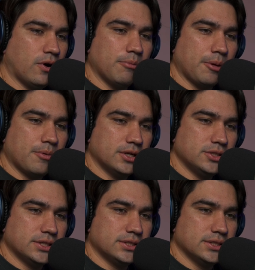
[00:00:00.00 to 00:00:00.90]
all my
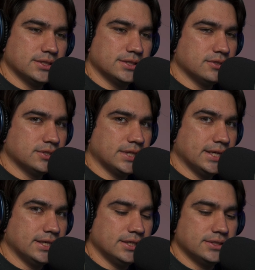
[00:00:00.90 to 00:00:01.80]
projects. It's this little
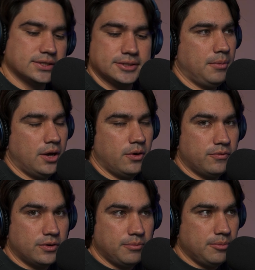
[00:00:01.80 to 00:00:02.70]
SanDisk.
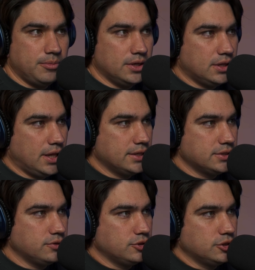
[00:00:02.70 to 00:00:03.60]
However, maybe in
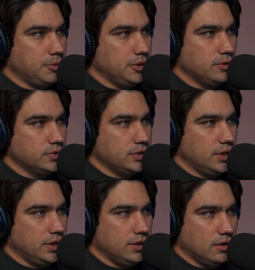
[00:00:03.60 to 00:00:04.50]
class you'll just be
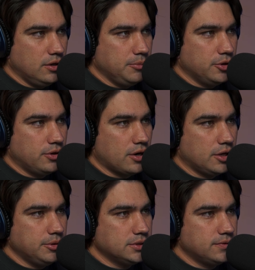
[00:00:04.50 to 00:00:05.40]
using your
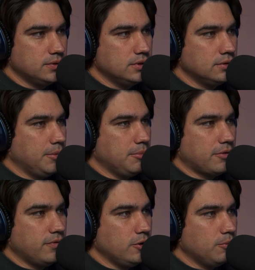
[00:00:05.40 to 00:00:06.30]
documents folder. In my
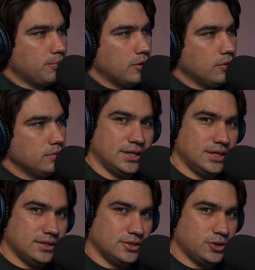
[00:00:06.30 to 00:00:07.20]
Video Pro
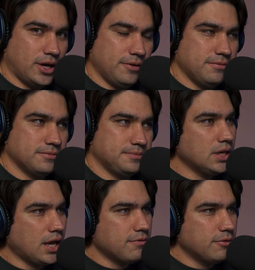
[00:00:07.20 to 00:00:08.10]
drive,
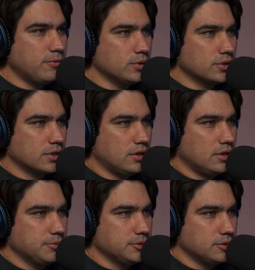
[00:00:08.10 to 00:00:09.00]
I have a folder
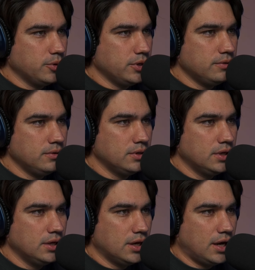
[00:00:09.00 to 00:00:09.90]
called Mr. Bueno.
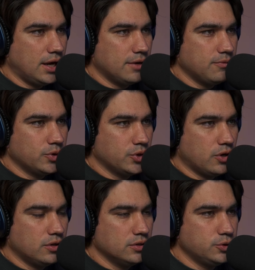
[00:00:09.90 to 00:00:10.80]
I have one
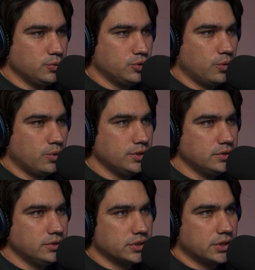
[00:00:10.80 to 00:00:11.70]
called
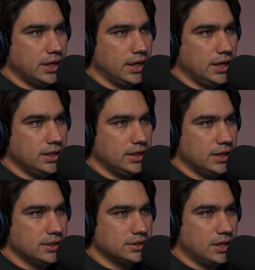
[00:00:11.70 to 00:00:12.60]
Tutorials, and
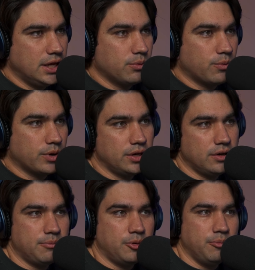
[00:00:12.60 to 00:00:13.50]
then today we're working
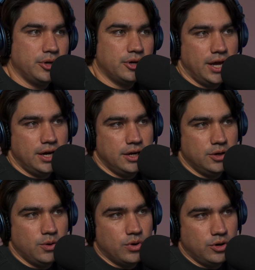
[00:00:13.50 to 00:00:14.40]
on Premiere Editing
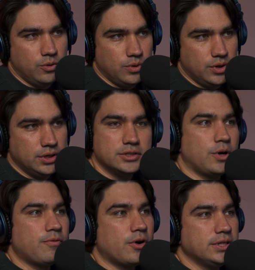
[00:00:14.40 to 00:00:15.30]
101. So
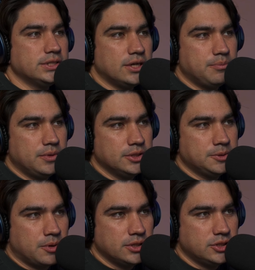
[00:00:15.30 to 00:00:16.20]
I've already set up this
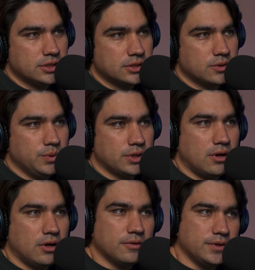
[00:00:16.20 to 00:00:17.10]
project with
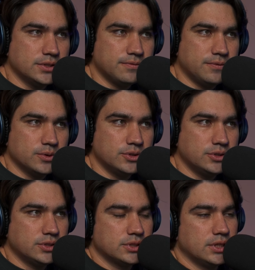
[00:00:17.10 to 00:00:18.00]
all of these
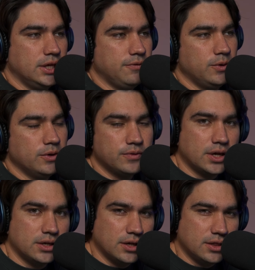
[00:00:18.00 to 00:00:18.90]
folders. If you have
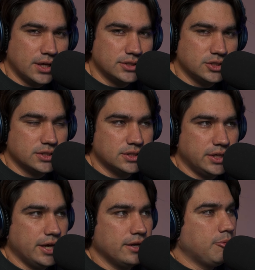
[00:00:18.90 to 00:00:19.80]
not done that just
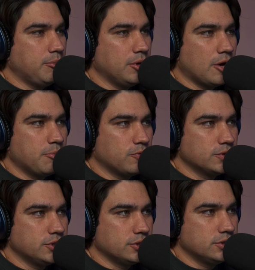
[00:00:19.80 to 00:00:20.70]
yet, maybe hop over to your